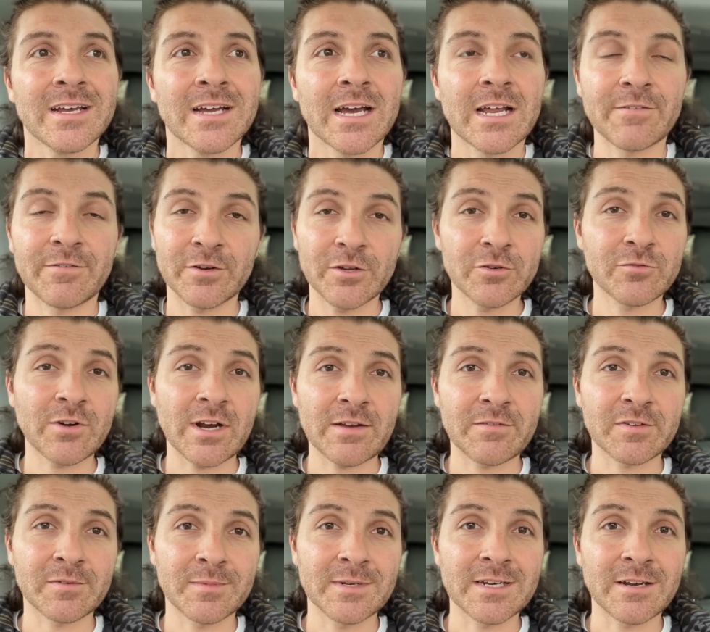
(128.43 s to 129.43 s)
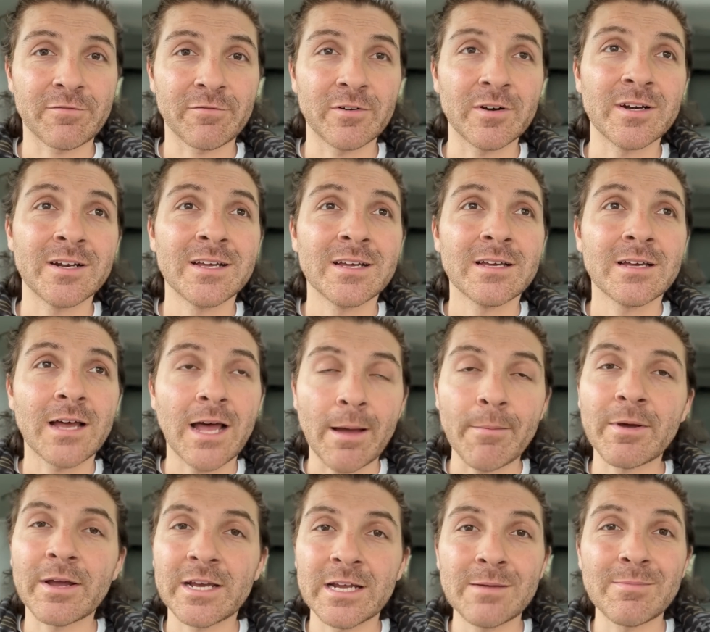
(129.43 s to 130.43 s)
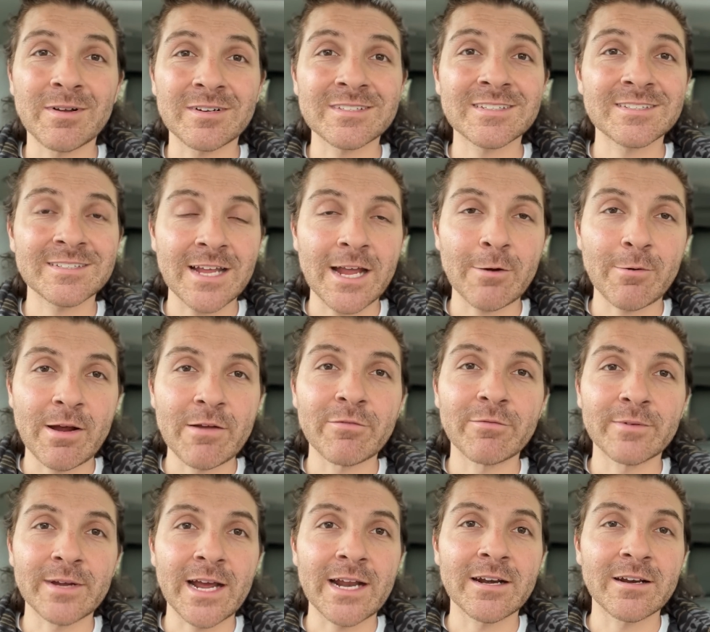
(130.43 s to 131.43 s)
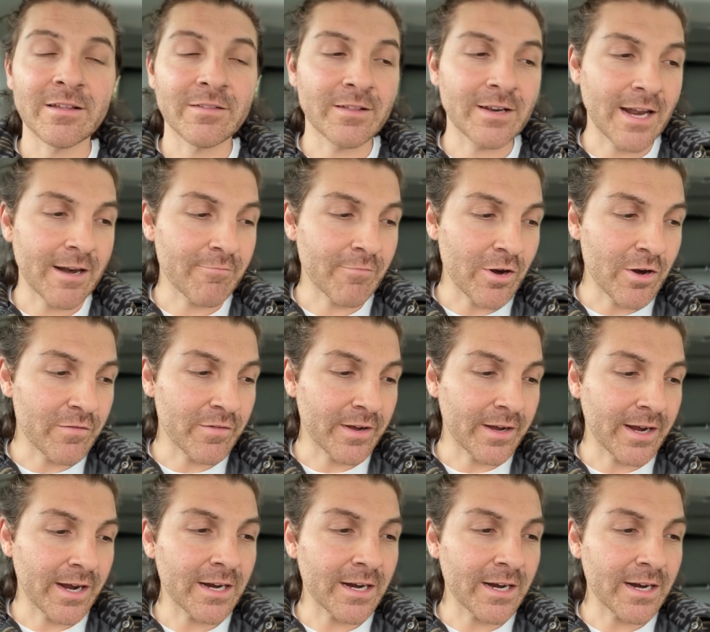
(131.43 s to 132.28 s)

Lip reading: And if I do trade it for something different, am I going to be able to stay away from getting another Land Rover?